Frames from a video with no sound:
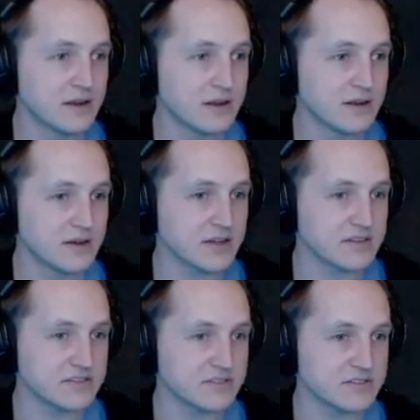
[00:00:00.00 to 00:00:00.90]
Okay,
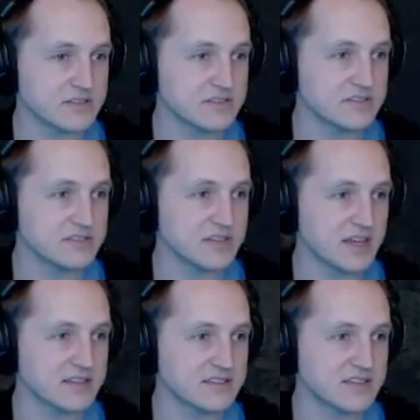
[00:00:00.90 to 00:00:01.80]
so this is
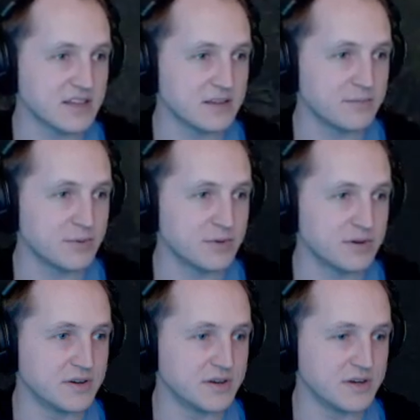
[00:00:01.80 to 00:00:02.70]
that teleporter.